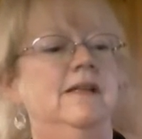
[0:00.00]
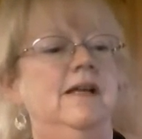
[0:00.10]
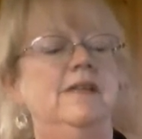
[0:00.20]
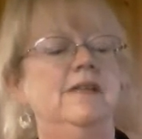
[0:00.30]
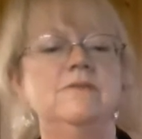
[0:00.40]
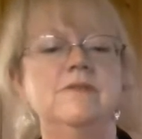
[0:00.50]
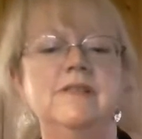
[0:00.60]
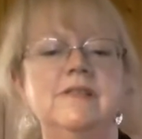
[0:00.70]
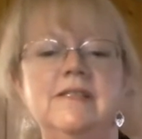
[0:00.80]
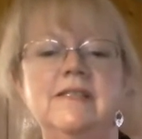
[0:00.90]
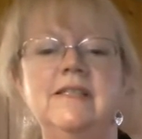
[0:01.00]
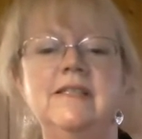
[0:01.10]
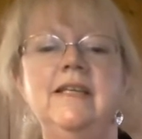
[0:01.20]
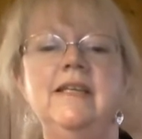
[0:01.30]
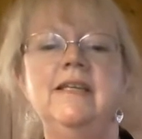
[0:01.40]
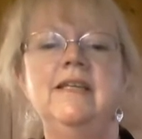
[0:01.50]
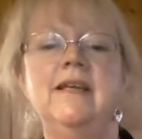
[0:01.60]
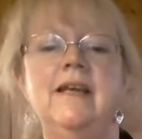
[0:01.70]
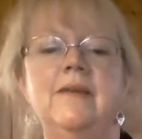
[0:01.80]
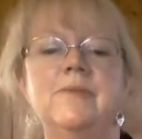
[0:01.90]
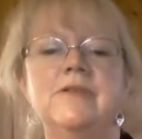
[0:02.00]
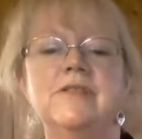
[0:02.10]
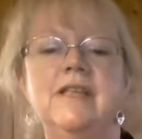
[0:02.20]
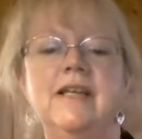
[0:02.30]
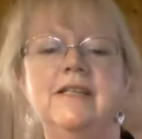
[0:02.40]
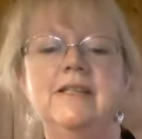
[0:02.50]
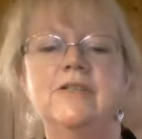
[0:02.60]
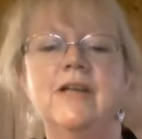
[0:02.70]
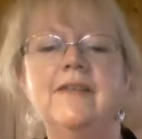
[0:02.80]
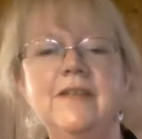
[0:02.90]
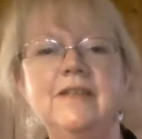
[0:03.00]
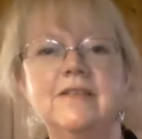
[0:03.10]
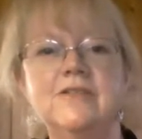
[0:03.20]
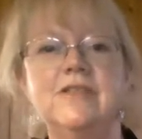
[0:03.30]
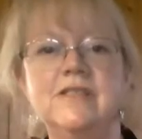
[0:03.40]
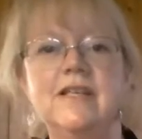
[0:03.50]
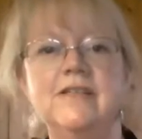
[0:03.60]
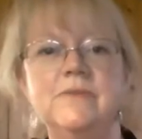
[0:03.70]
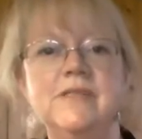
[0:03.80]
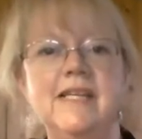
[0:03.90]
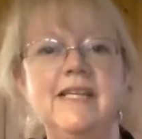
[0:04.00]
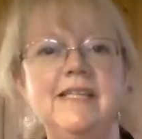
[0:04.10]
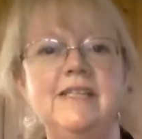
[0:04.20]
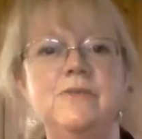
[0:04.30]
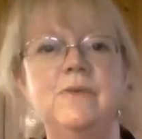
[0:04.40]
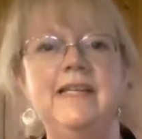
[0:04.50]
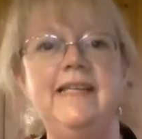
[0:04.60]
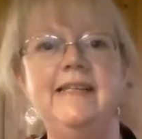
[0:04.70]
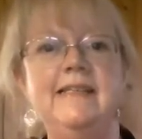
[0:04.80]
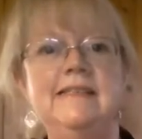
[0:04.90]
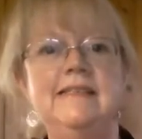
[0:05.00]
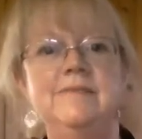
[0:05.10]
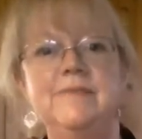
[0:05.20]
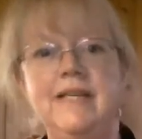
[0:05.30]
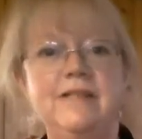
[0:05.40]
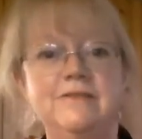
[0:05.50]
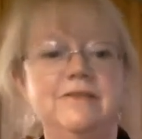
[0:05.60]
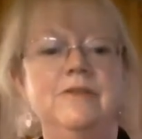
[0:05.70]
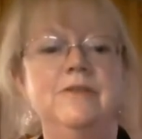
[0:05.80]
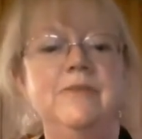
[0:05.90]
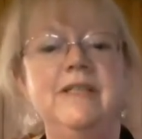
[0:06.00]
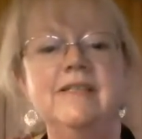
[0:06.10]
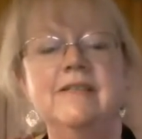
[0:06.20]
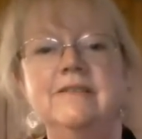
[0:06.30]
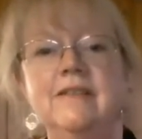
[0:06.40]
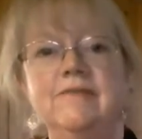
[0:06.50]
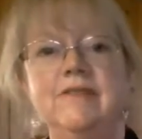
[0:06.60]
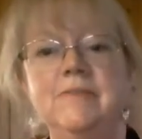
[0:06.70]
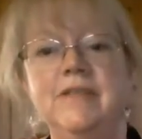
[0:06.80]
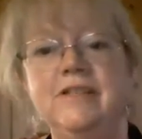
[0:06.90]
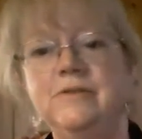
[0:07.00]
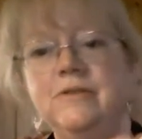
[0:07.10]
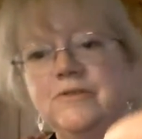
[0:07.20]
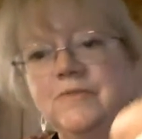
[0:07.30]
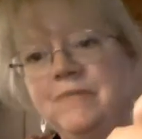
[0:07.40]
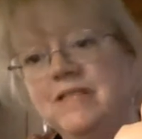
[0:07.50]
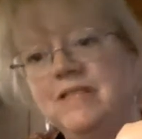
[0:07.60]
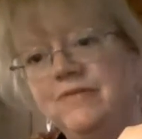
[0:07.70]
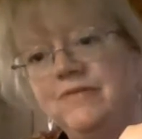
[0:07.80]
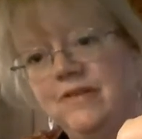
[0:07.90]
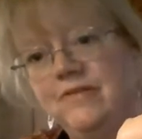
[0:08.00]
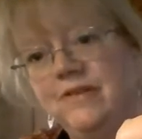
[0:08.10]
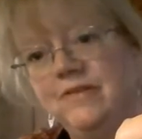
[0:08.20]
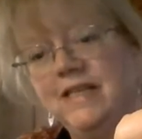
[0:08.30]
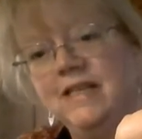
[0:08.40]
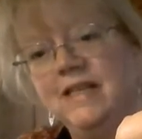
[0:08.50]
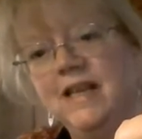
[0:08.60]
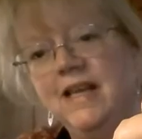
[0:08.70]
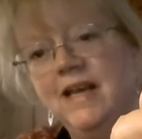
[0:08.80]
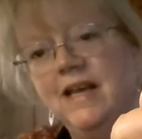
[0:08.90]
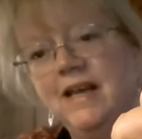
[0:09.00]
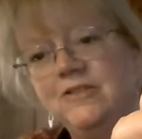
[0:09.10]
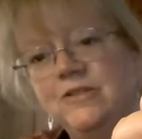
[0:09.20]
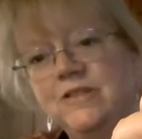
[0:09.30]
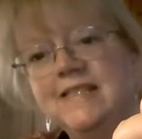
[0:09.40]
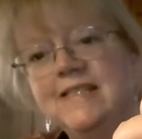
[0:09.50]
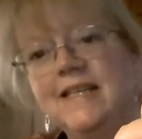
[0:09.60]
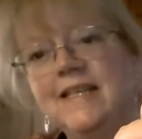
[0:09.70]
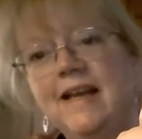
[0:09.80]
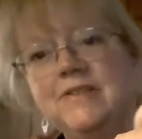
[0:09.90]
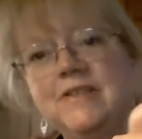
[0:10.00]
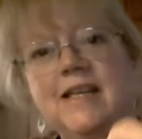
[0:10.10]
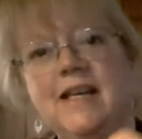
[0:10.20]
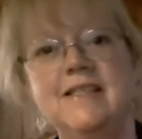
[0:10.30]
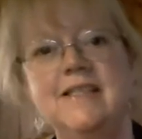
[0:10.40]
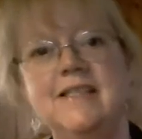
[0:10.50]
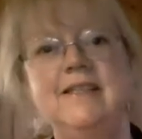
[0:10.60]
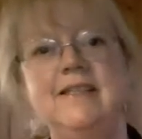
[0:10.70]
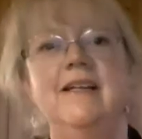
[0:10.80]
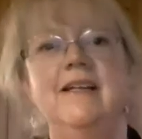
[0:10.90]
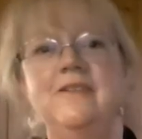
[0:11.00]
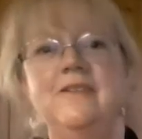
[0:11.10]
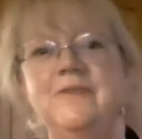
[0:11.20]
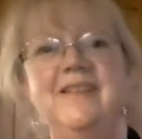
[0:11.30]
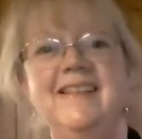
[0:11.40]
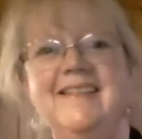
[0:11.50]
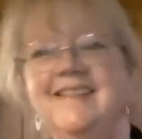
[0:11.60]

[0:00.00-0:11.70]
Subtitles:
I don't see a percentage. I think she said it was 80-20, but I don't know. But it's a lovely blend. Who knows? Maybe it's 50-50. As you can see, I haven't cast anything on yet with it.